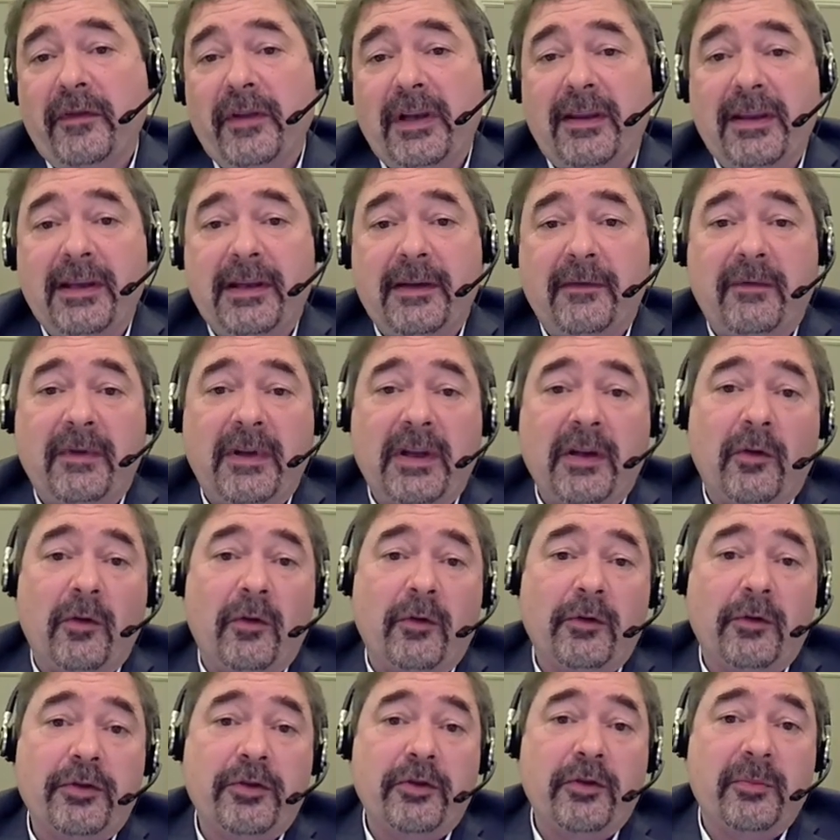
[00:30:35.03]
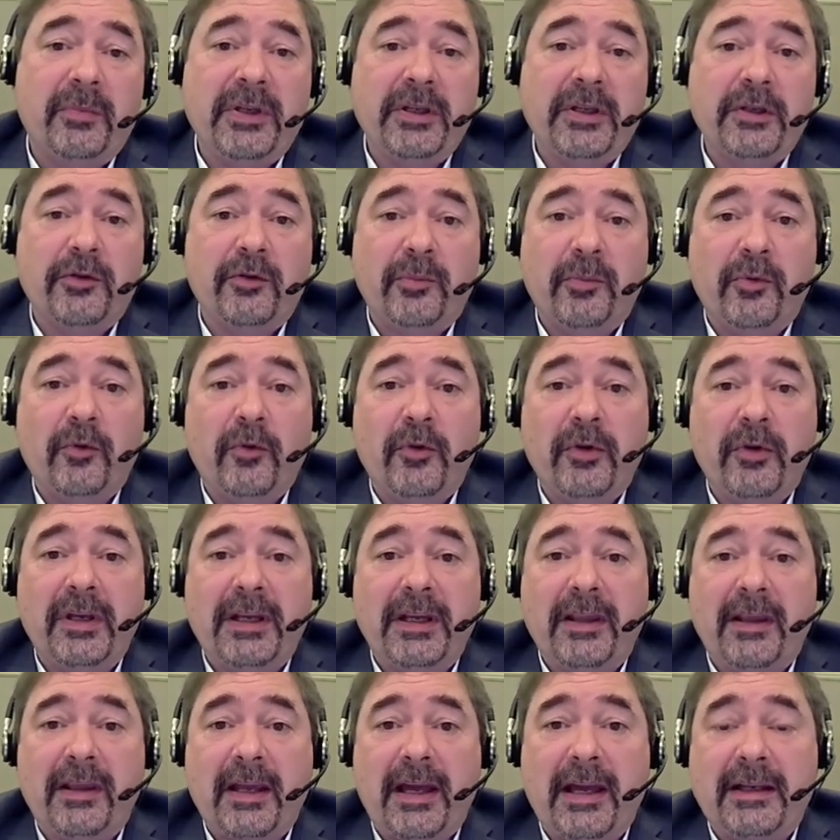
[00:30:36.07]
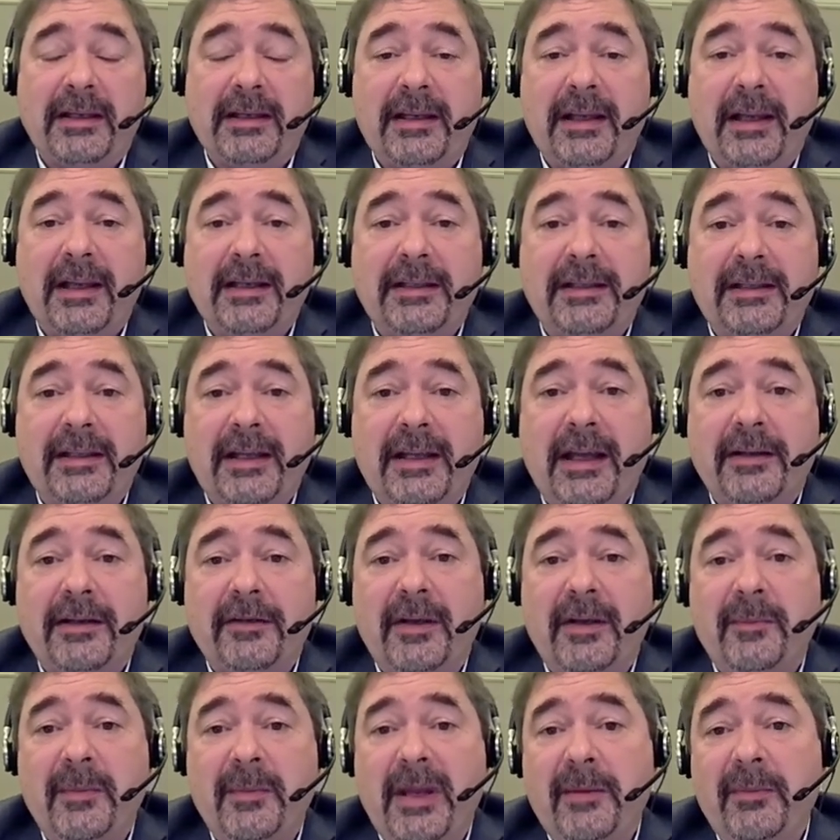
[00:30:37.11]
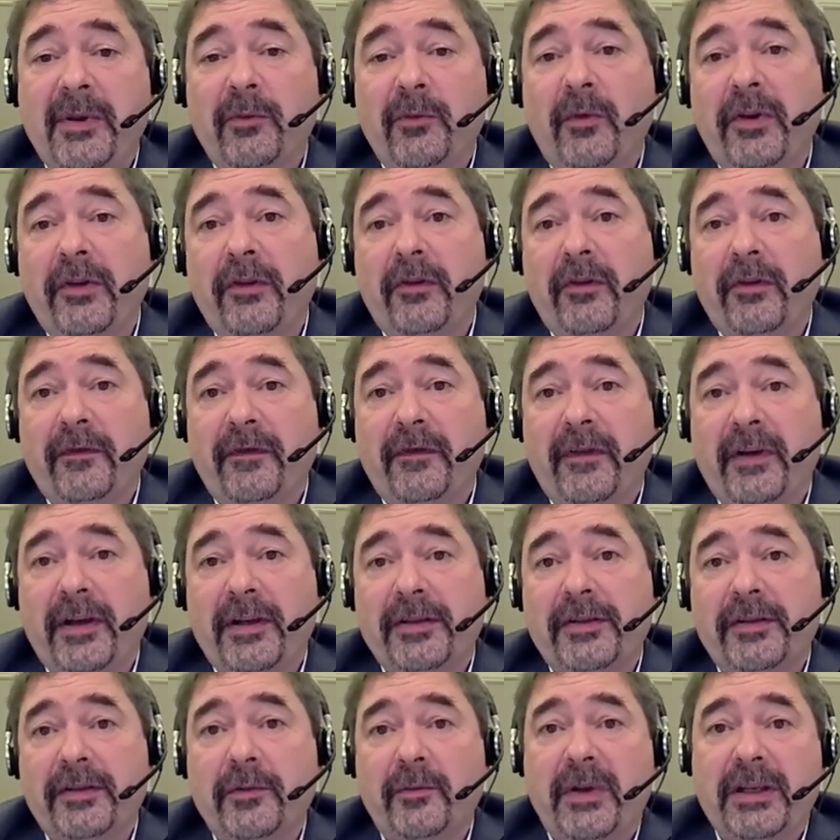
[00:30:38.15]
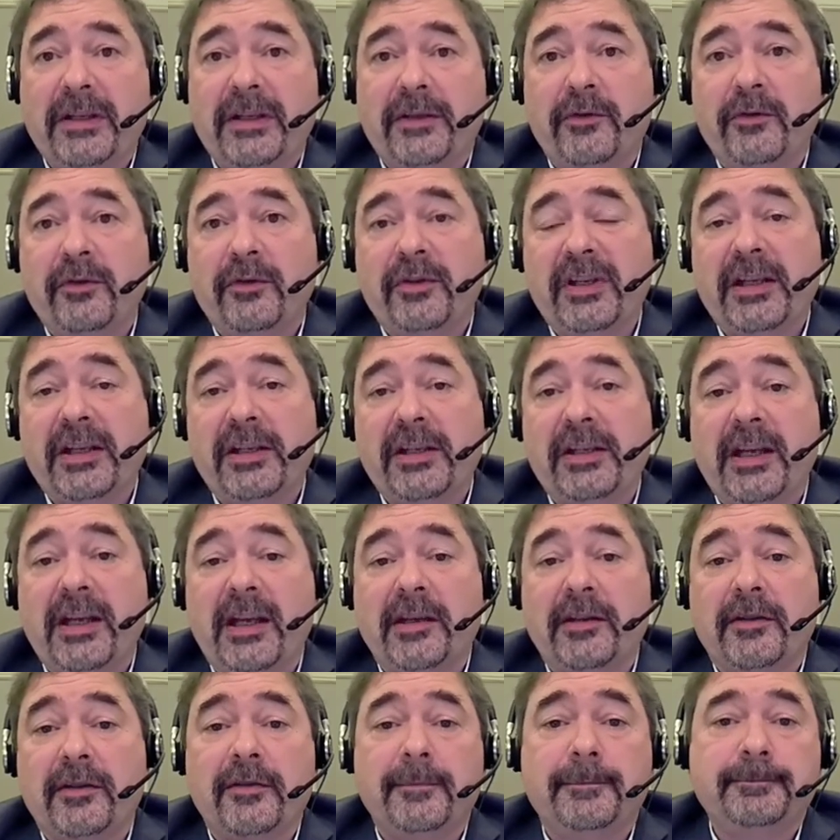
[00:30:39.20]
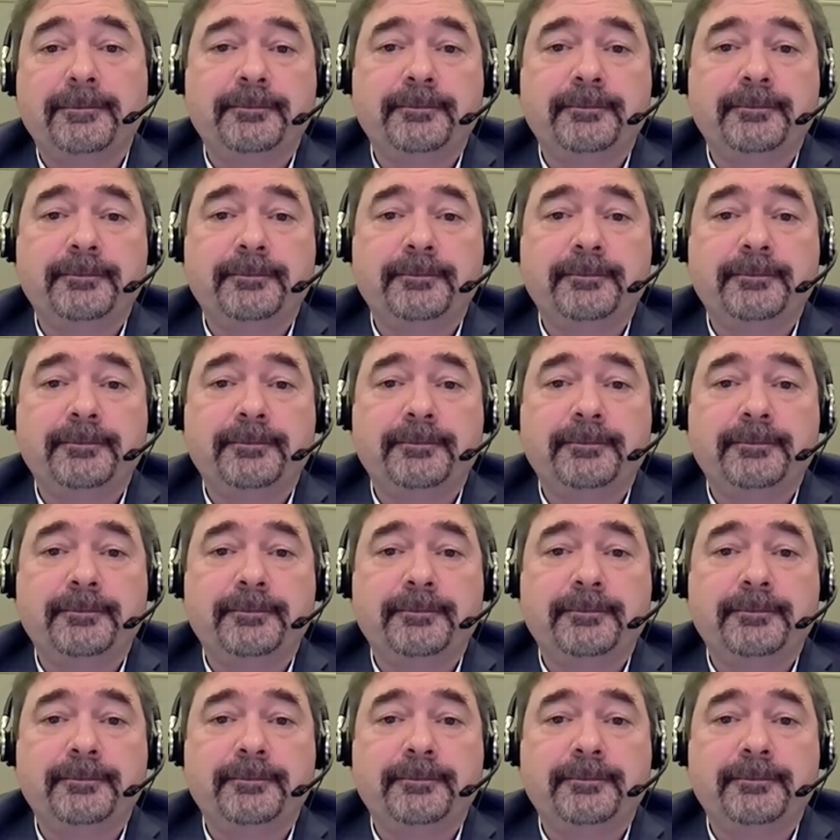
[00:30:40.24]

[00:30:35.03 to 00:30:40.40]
And I think we all should be supporting that. And that's actually maybe one of the faster ways to see a change.